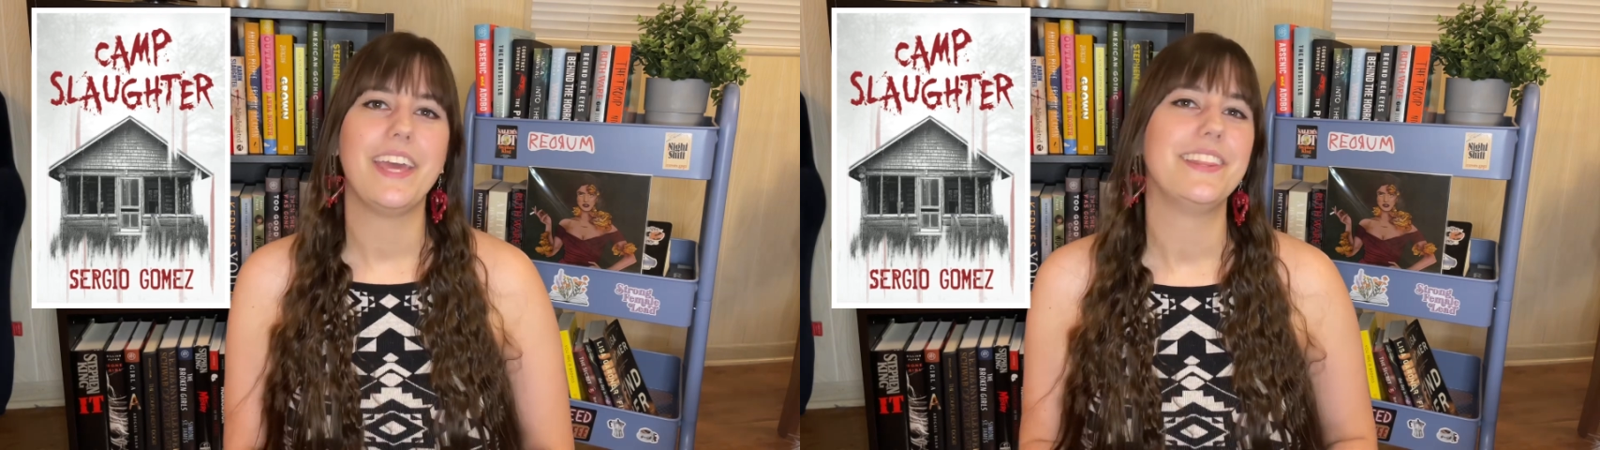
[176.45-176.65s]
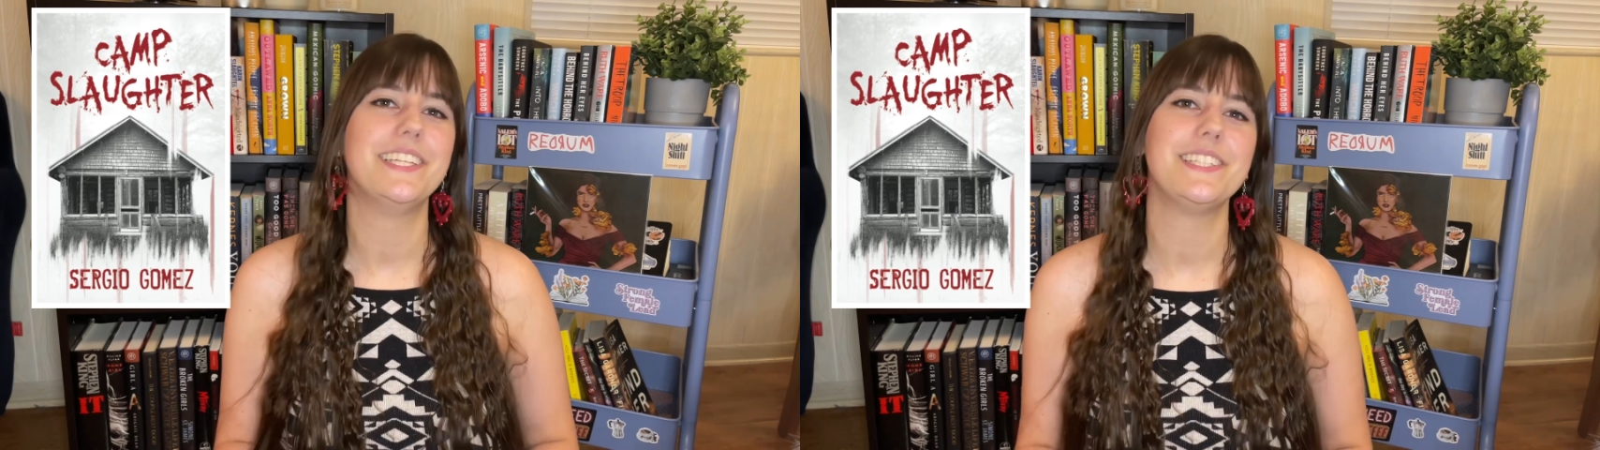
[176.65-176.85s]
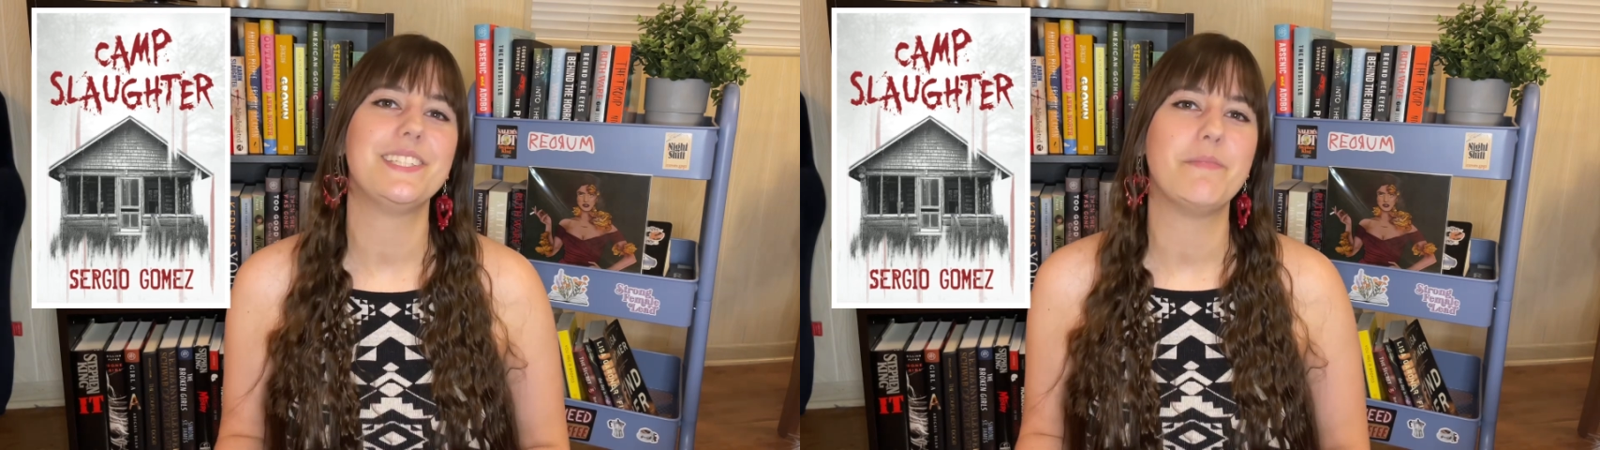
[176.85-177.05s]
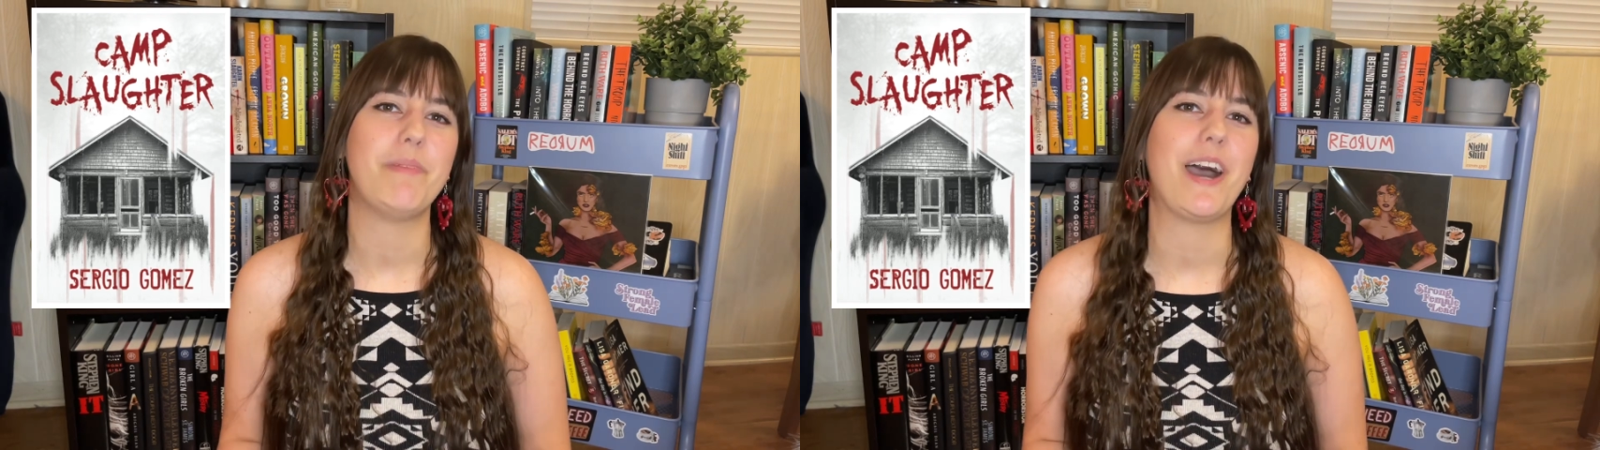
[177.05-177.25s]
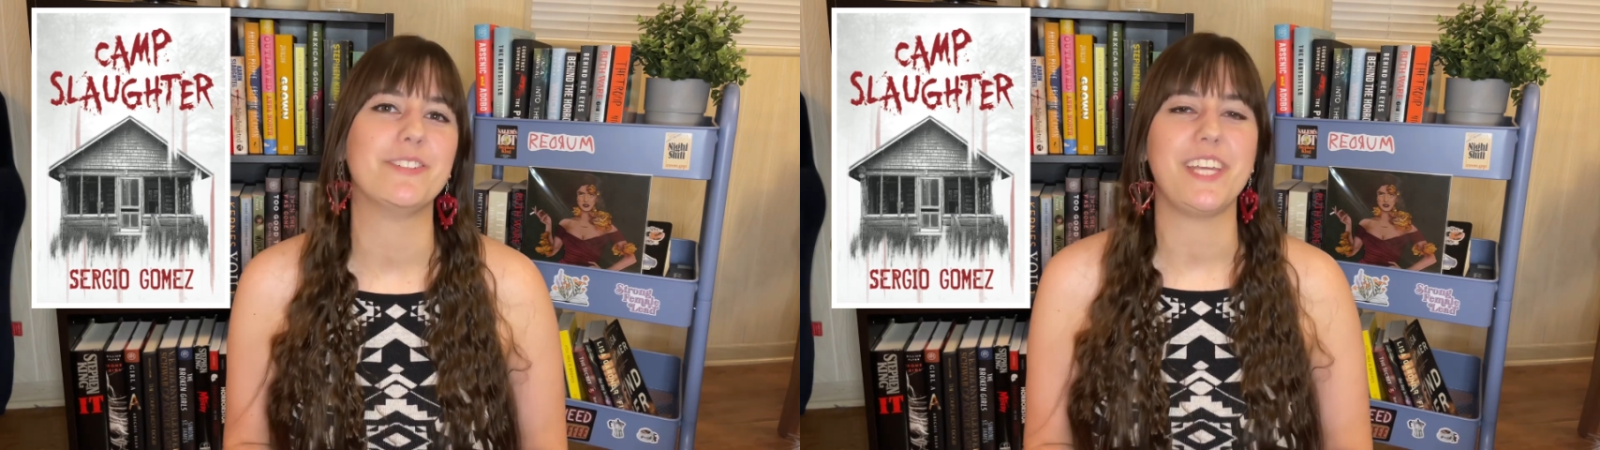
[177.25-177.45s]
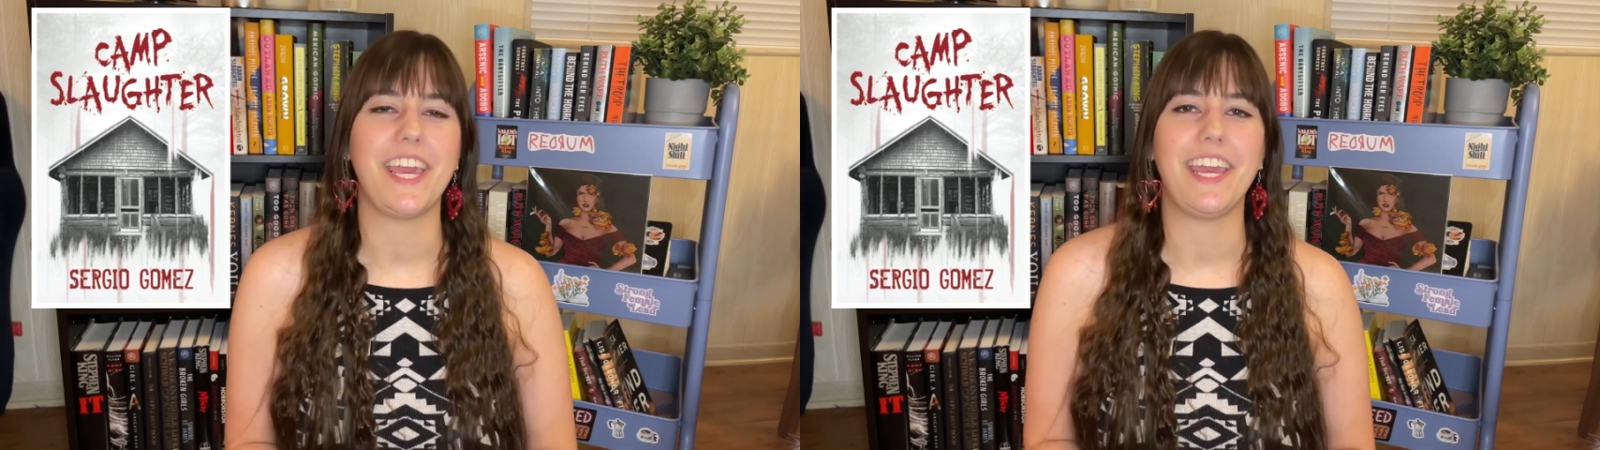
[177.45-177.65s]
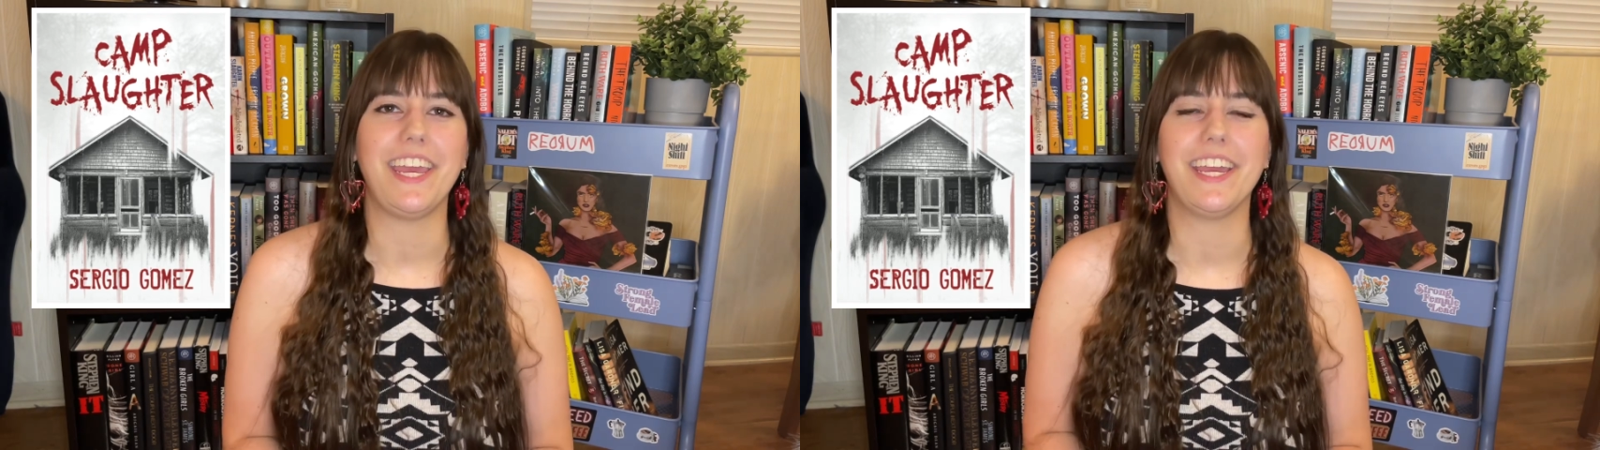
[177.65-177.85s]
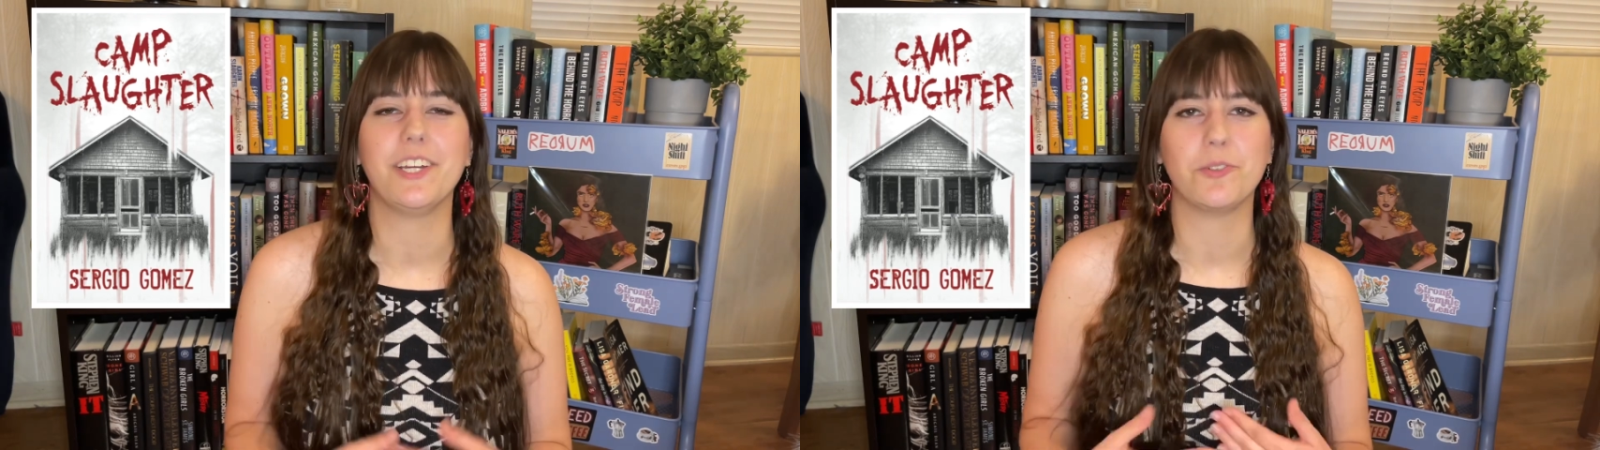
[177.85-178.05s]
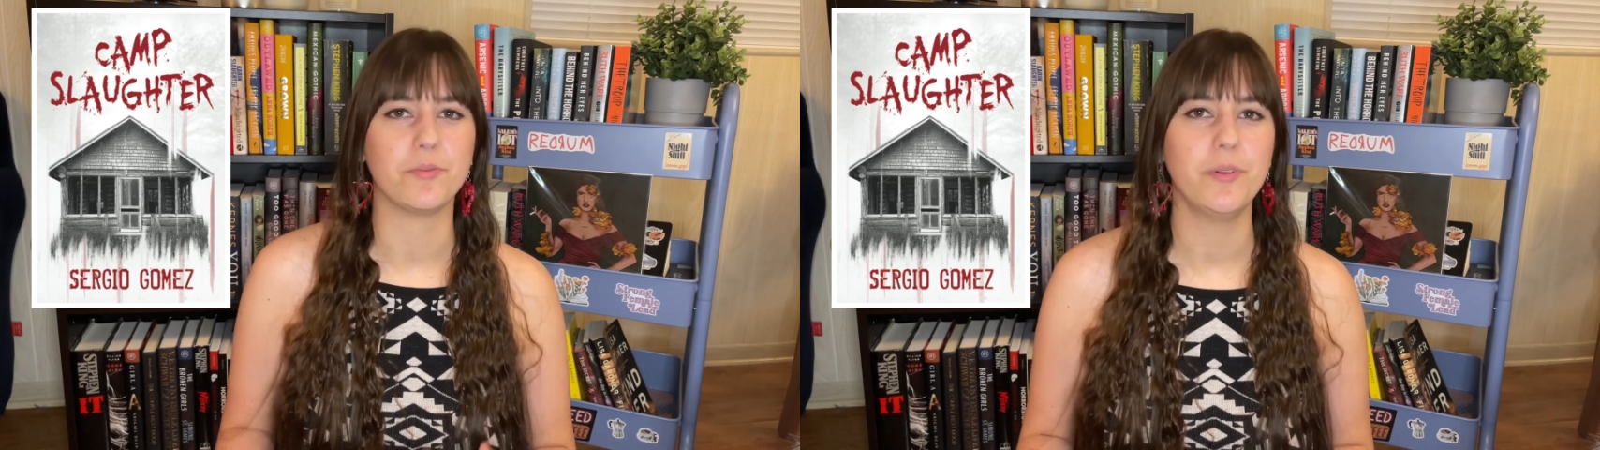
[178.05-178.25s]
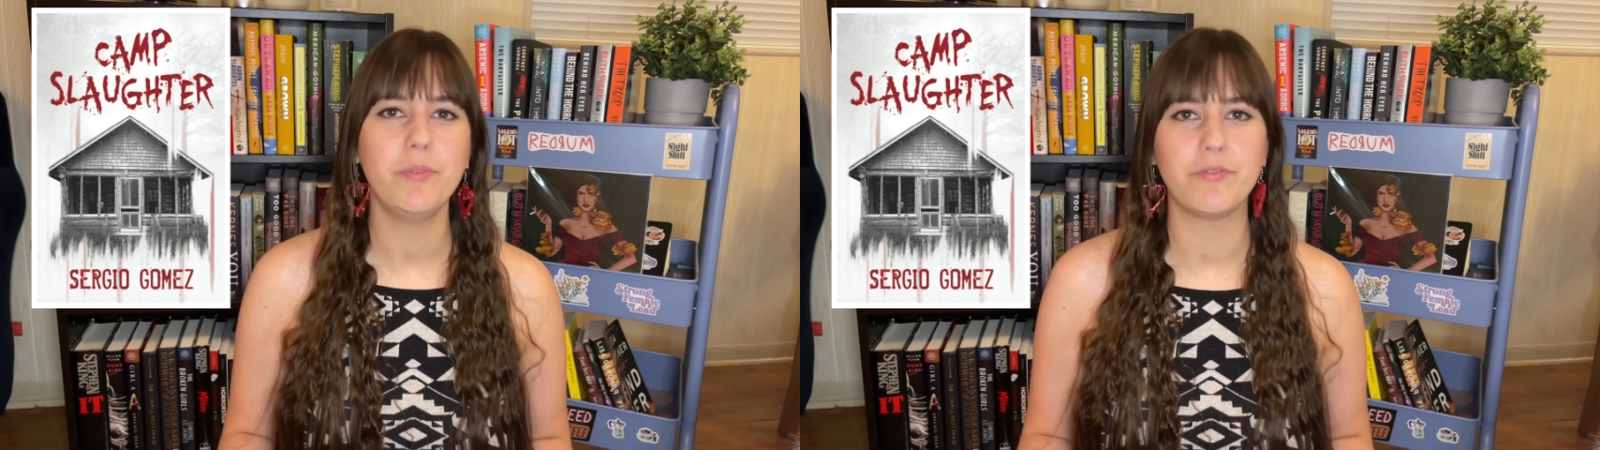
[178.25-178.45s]
This is about a
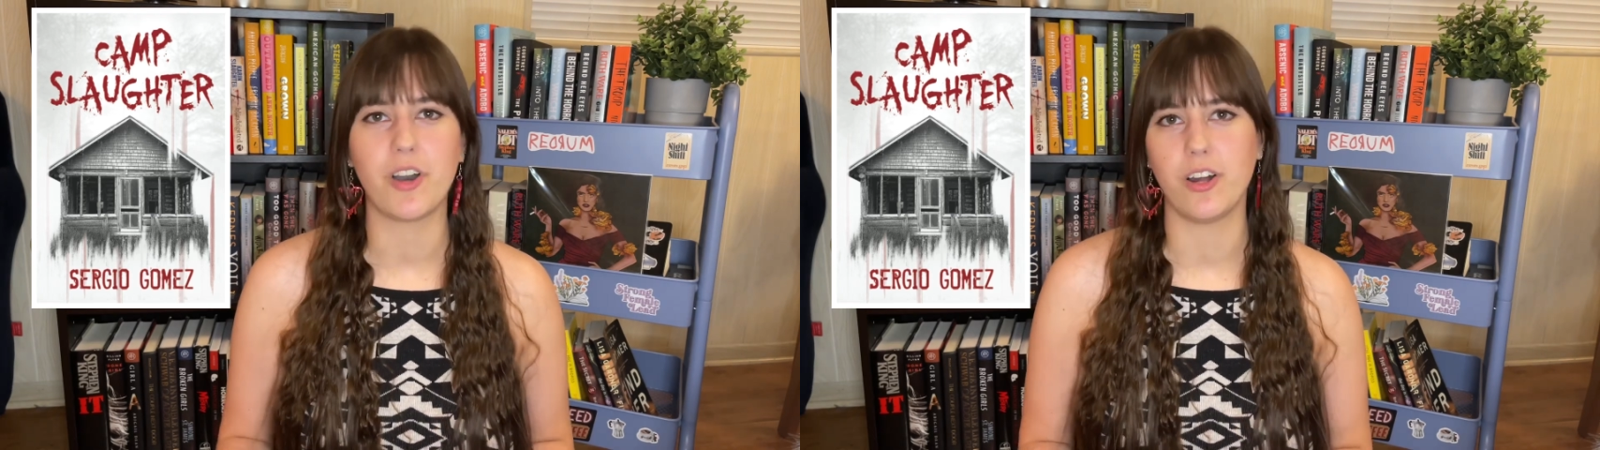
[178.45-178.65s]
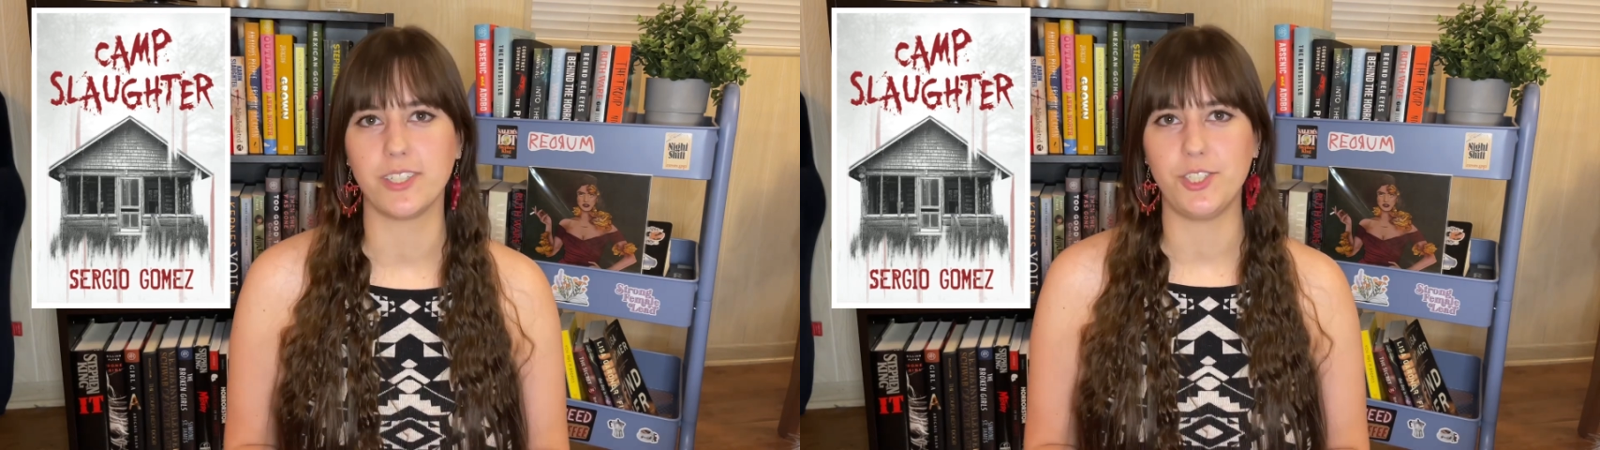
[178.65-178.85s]
group of college